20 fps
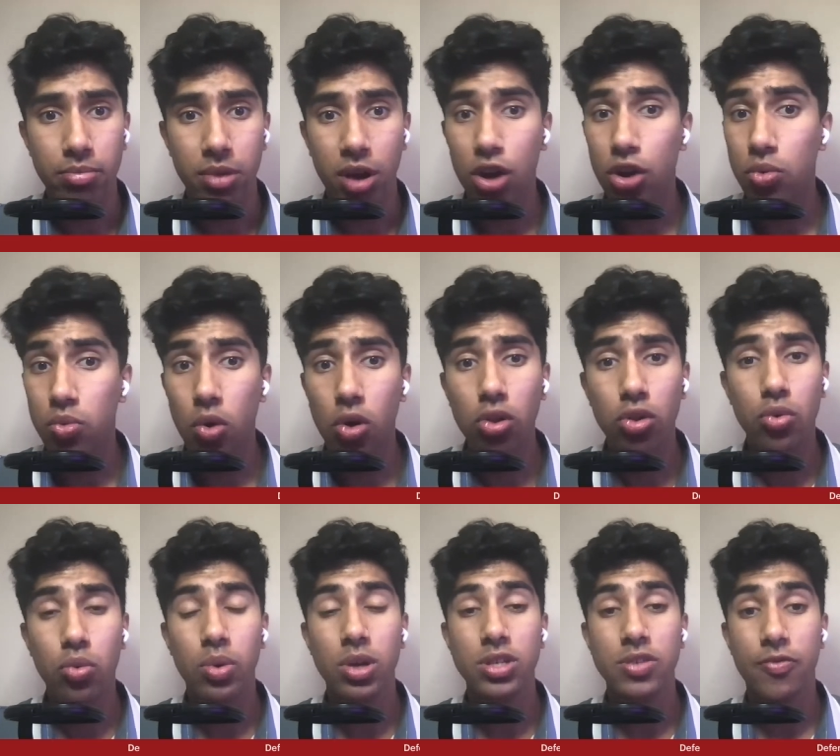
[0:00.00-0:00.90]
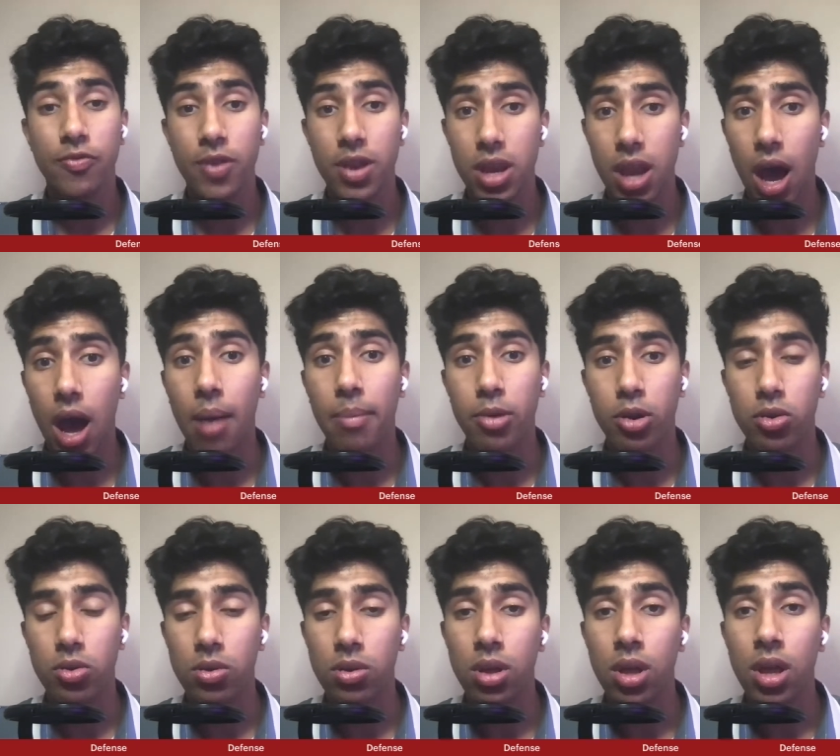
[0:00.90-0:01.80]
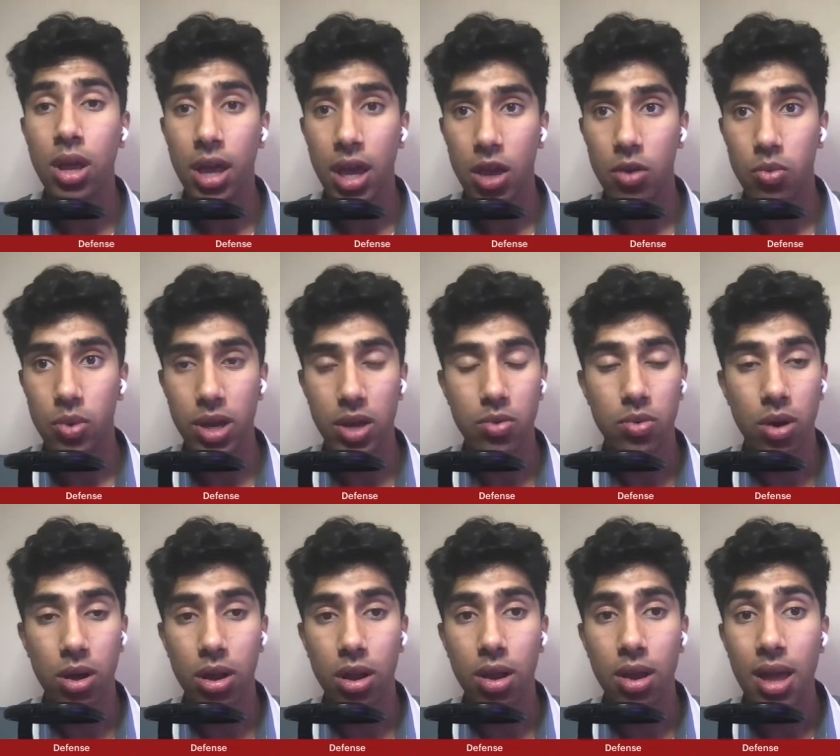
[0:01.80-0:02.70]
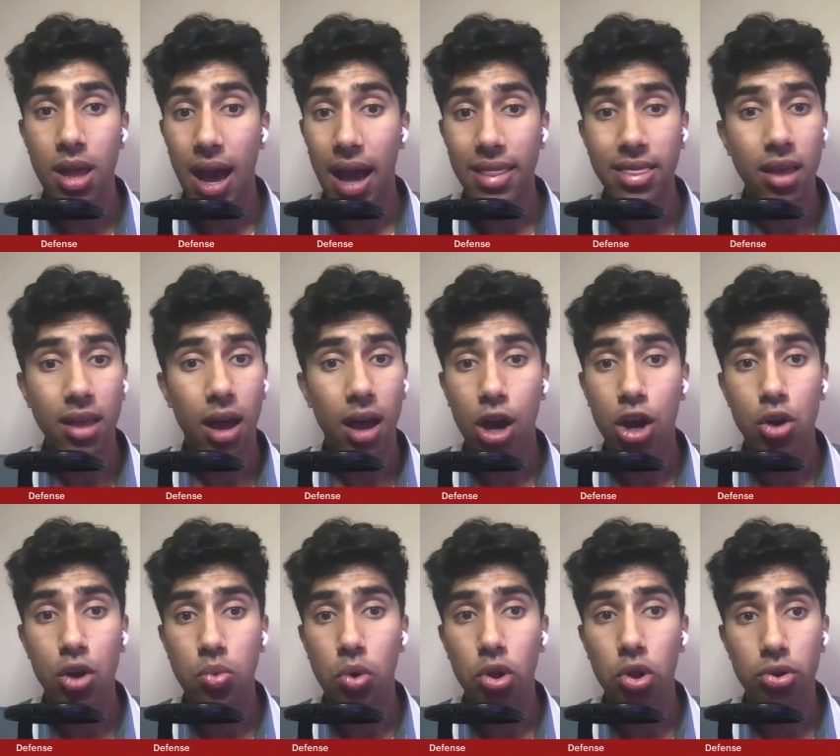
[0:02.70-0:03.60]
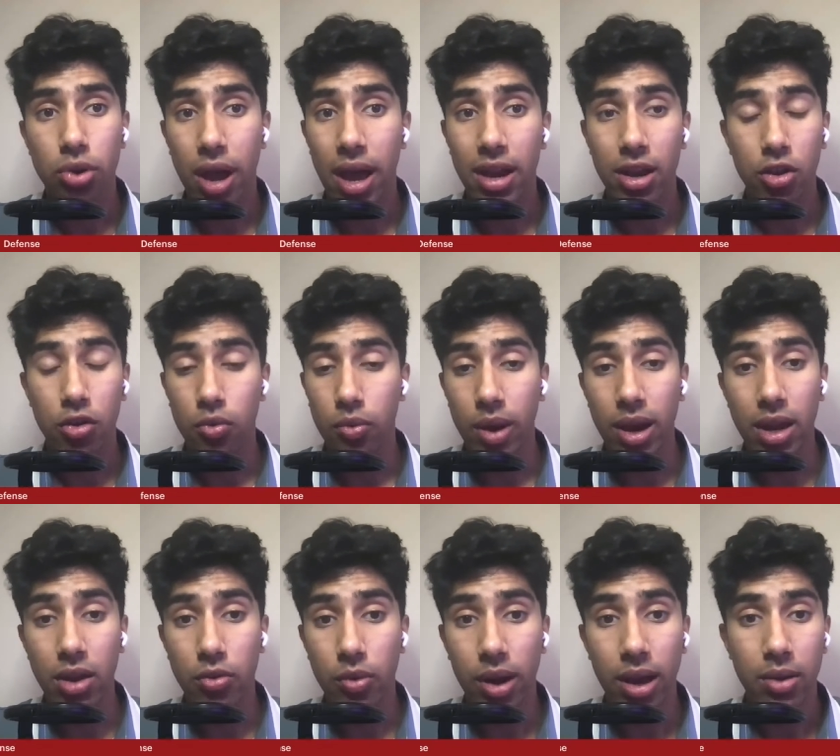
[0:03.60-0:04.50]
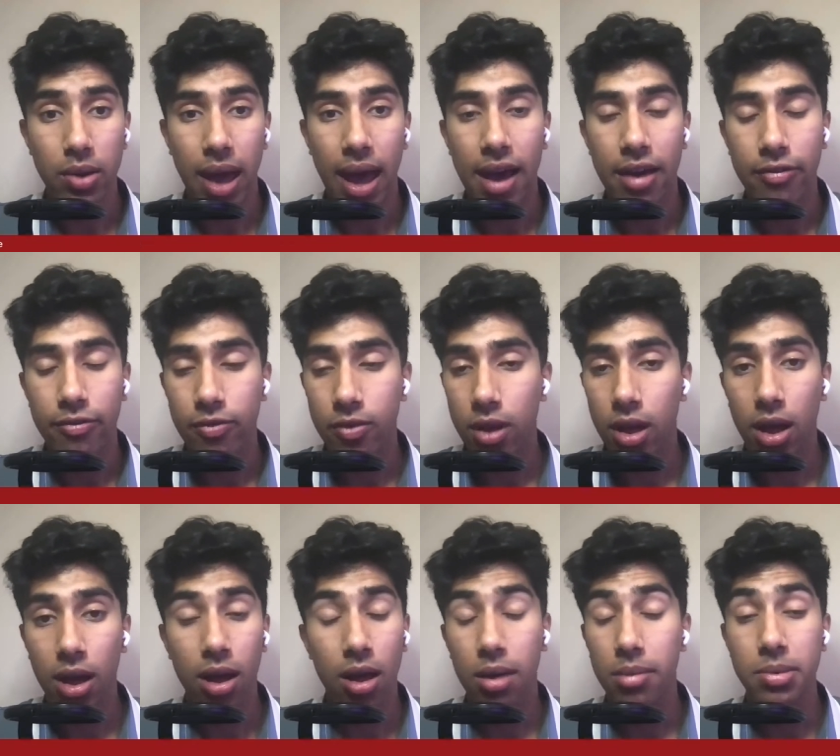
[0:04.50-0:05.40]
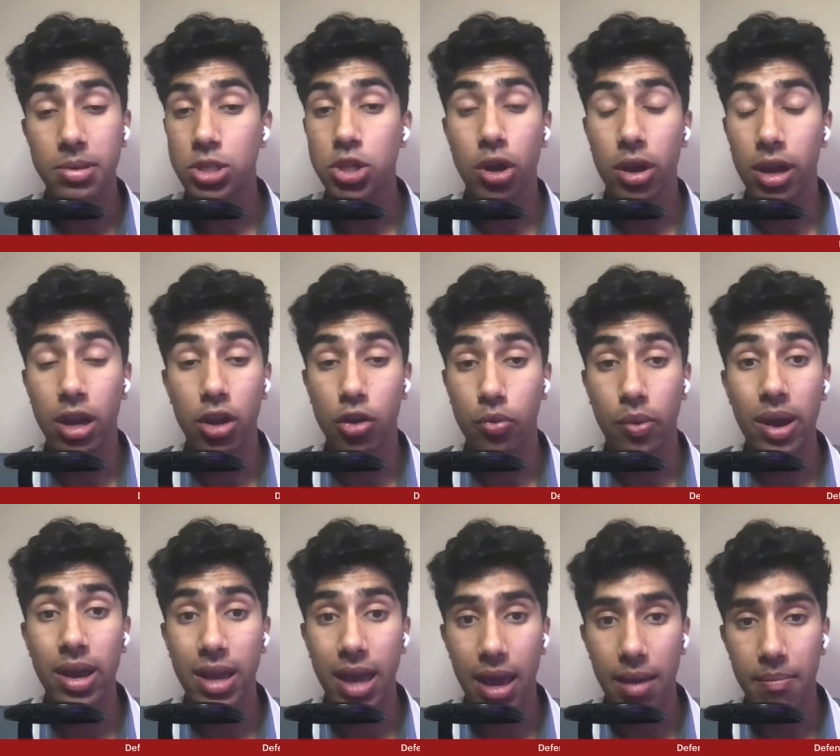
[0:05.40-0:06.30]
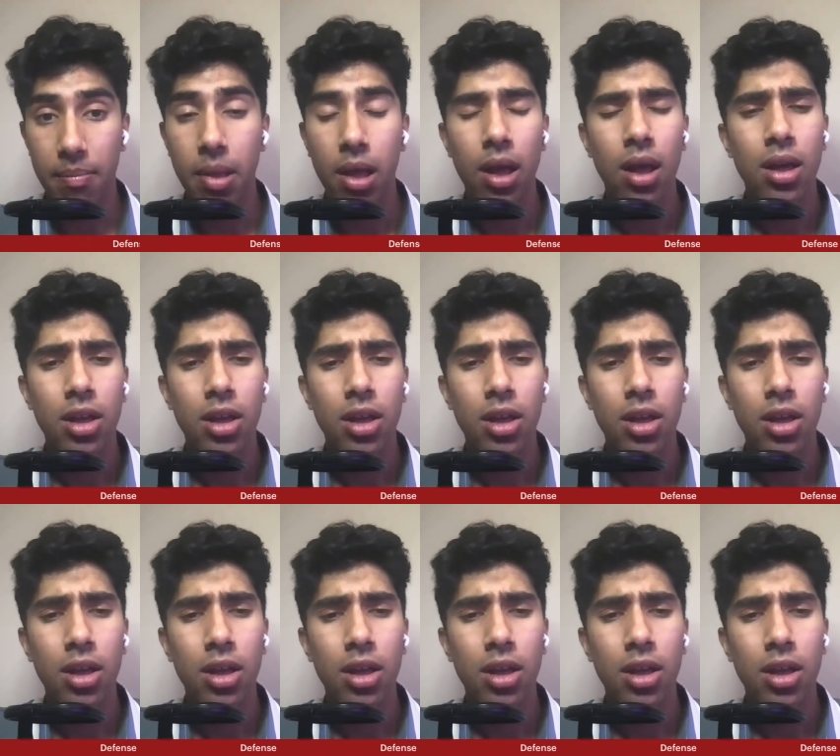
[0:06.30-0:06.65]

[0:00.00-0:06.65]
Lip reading: Hunter Wohler was phenomenal in week 1. I thought Hunter Wohler had a great a great game.